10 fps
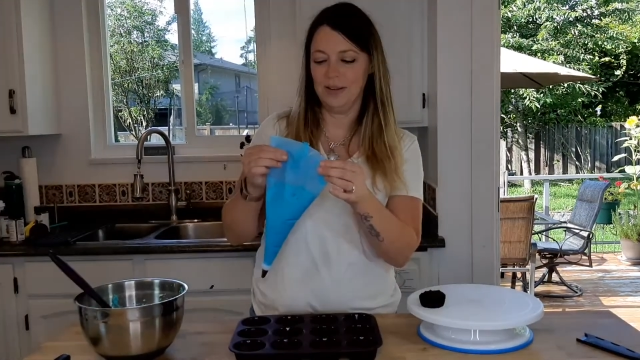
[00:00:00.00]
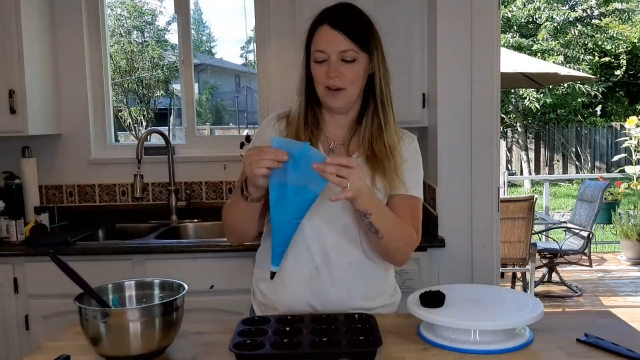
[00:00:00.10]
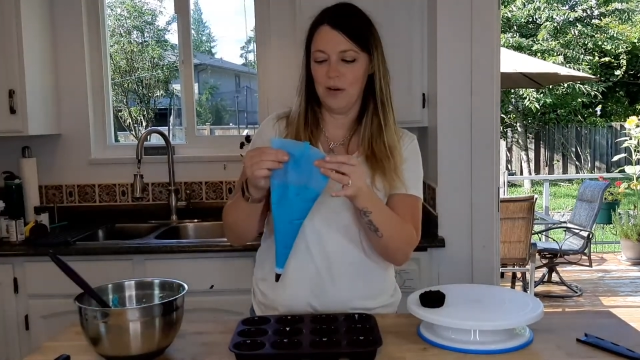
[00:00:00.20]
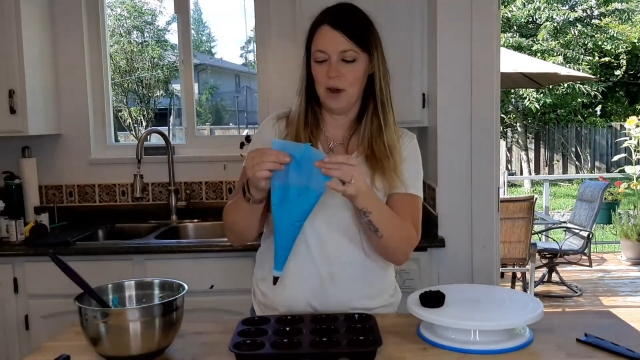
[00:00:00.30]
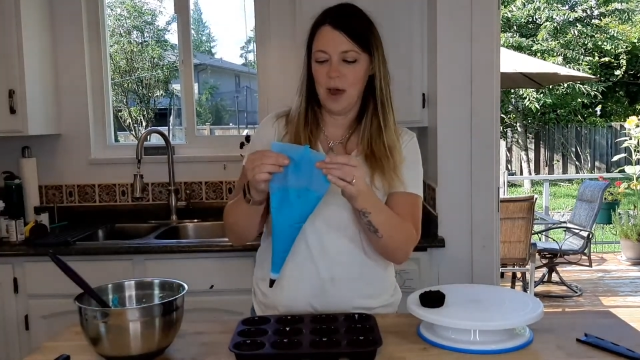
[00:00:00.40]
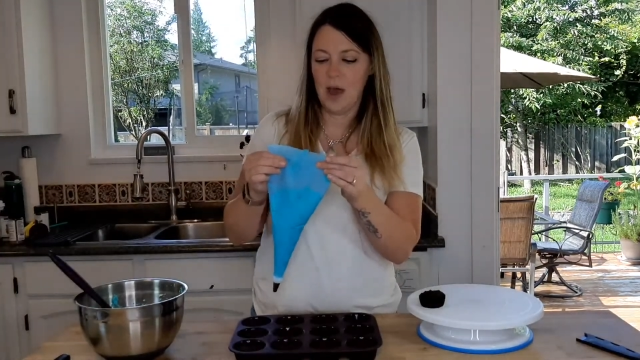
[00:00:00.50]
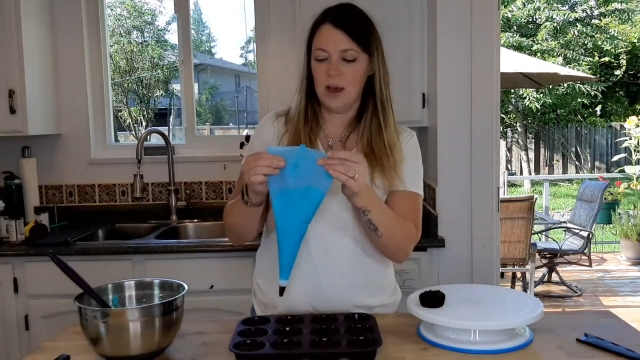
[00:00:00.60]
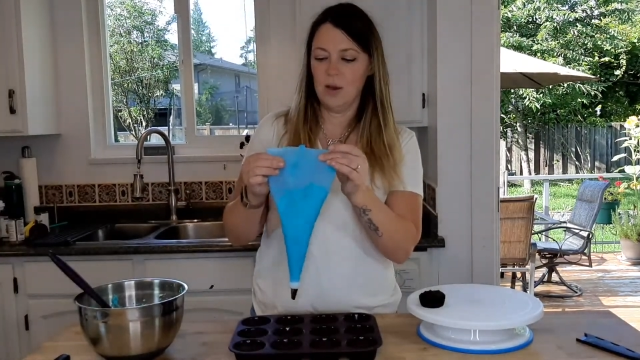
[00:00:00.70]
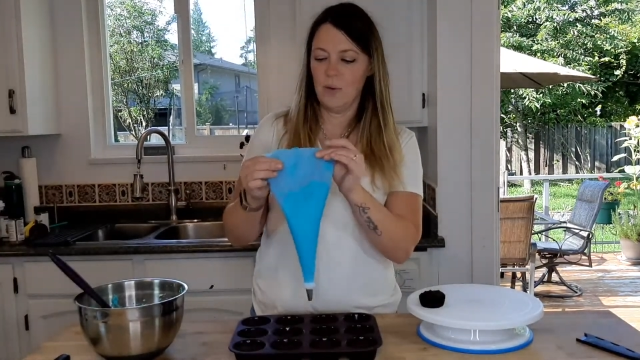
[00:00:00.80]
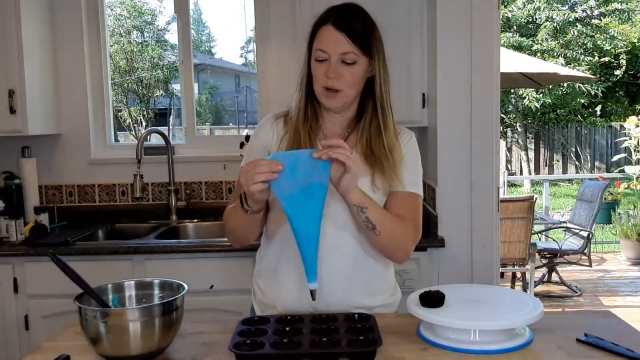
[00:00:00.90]
so
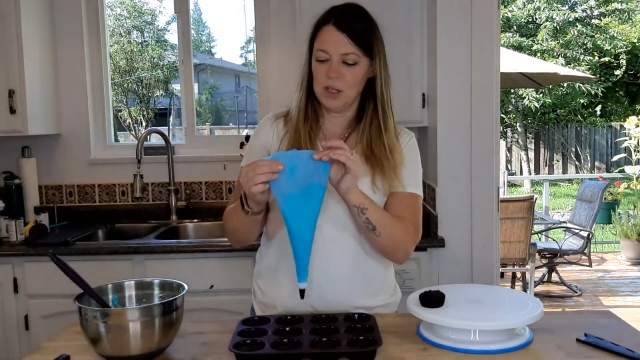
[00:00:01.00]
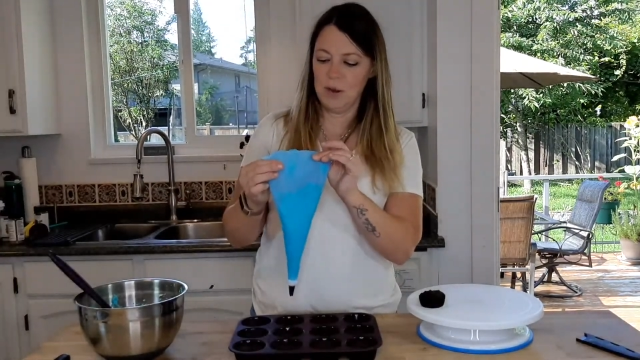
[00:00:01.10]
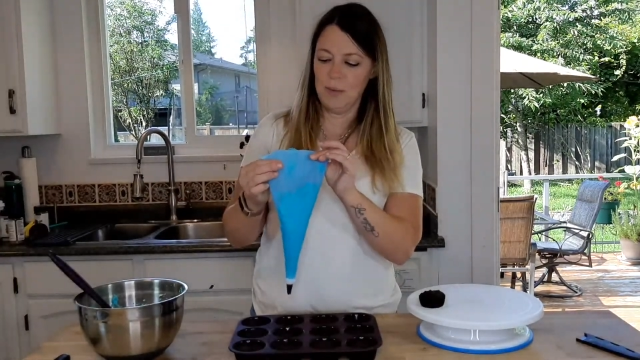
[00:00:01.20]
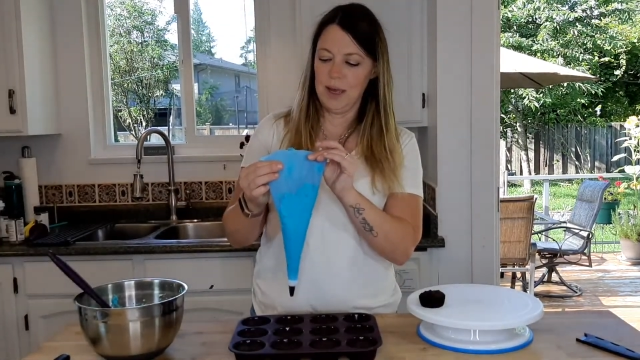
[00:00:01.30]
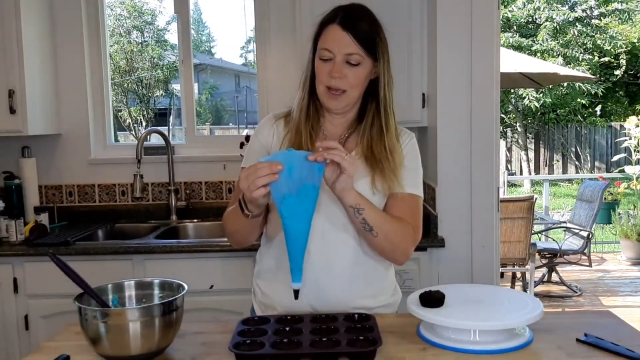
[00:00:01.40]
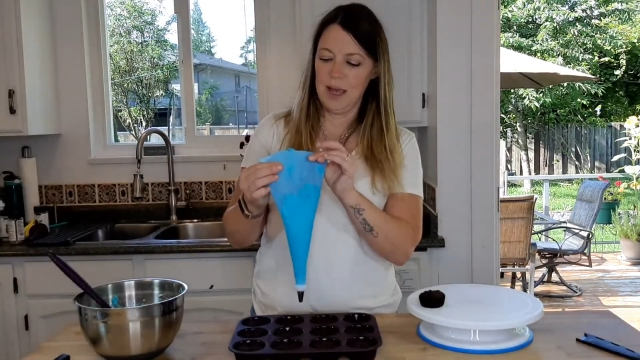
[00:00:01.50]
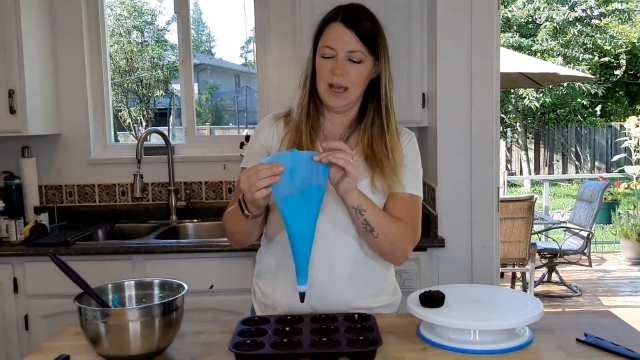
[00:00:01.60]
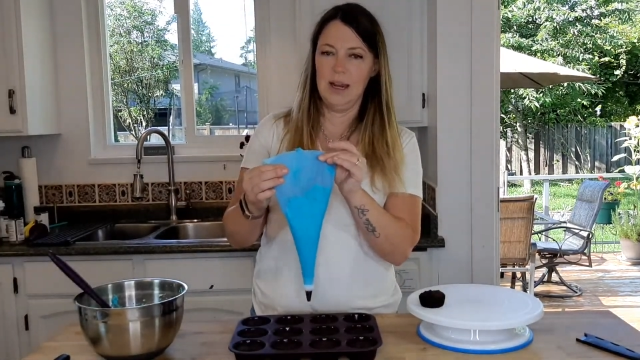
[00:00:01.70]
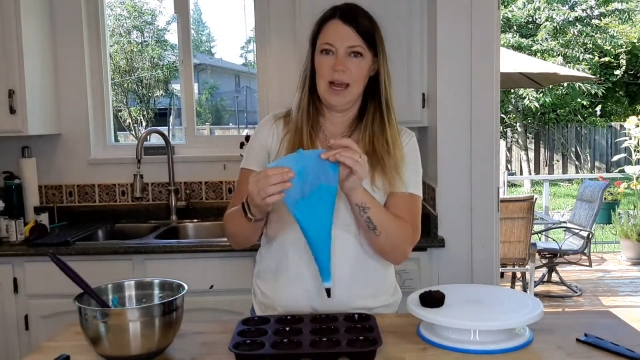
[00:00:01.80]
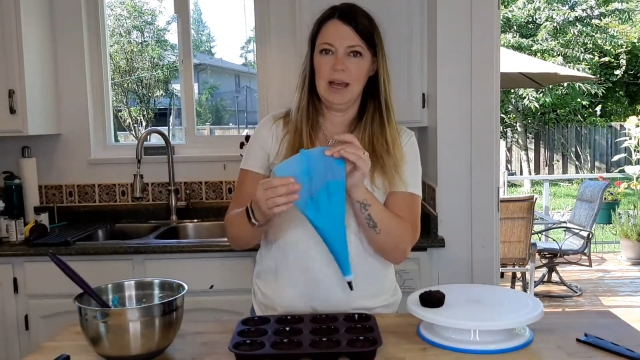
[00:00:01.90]
you're watching me
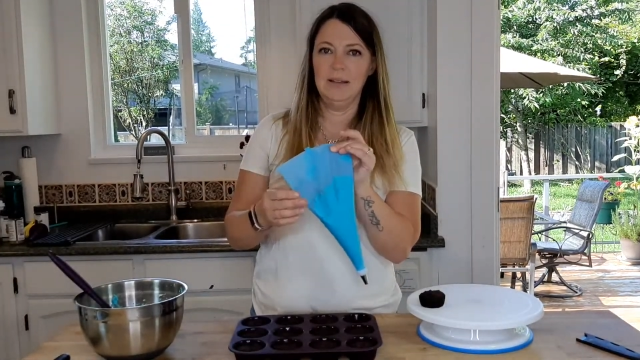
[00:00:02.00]
in a